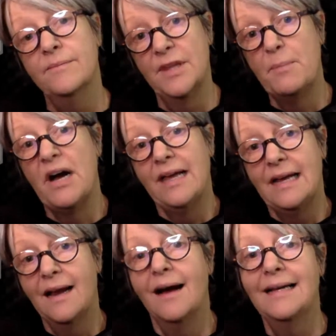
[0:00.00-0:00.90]

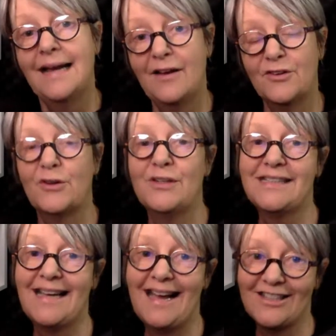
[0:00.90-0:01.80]
buying line, how they're going
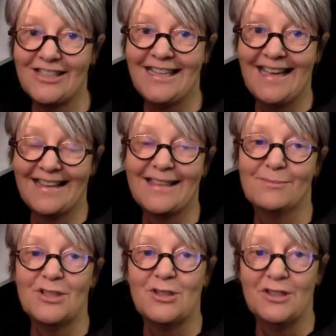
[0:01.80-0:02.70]
to actually get
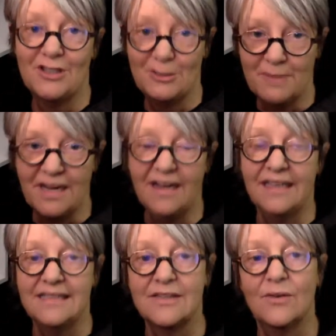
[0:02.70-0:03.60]
them to
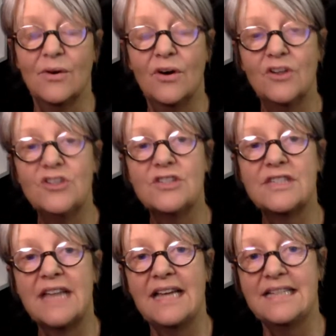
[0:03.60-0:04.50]
buy. So
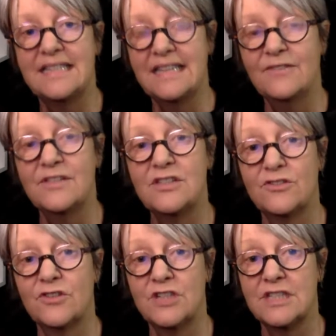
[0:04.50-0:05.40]
understanding, if it's your
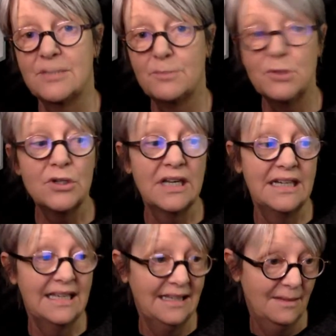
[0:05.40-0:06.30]
first book,
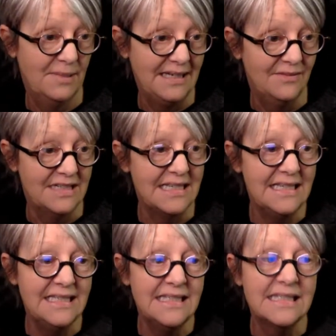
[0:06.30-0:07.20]
and I believe it
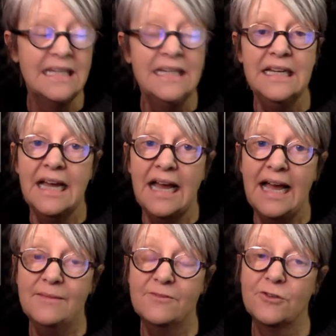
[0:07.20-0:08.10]
is,
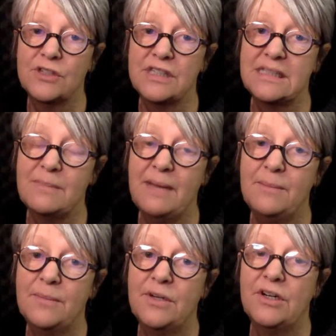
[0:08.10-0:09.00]
for this
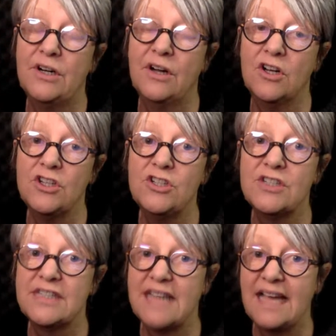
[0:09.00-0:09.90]
member,
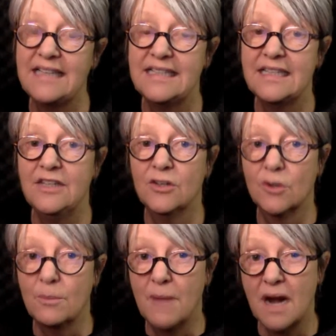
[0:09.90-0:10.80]
understanding
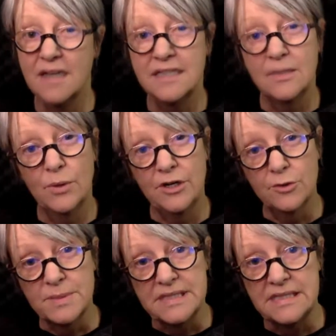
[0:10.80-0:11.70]
your marketing, where
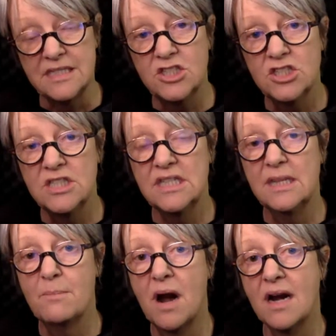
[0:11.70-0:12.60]
you're positioned in
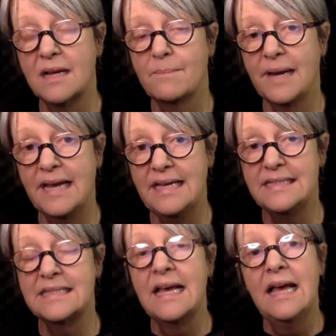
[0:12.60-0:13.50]
the marketplace,